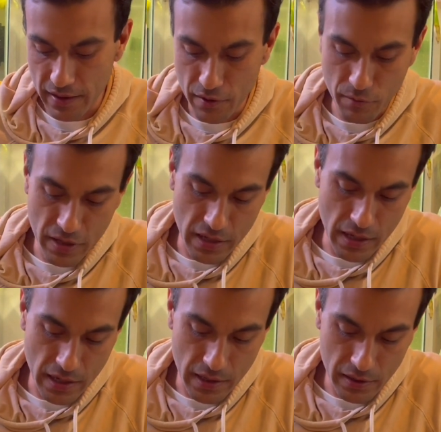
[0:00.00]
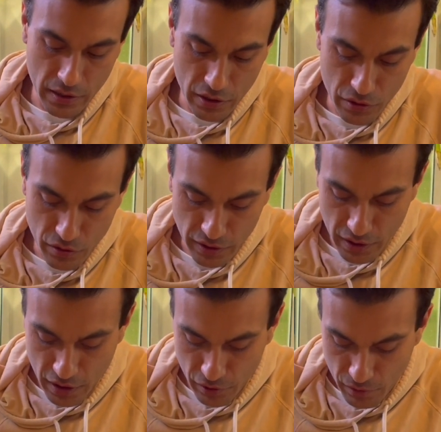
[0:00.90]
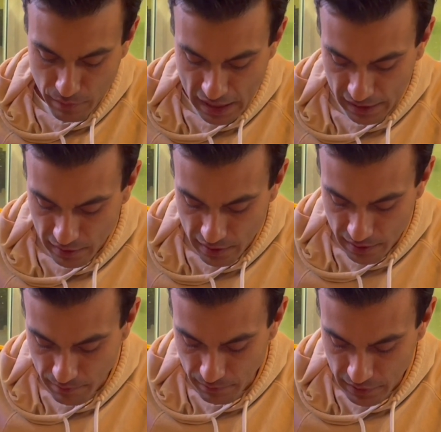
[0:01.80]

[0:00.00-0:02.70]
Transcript: they'll be usually colored back up.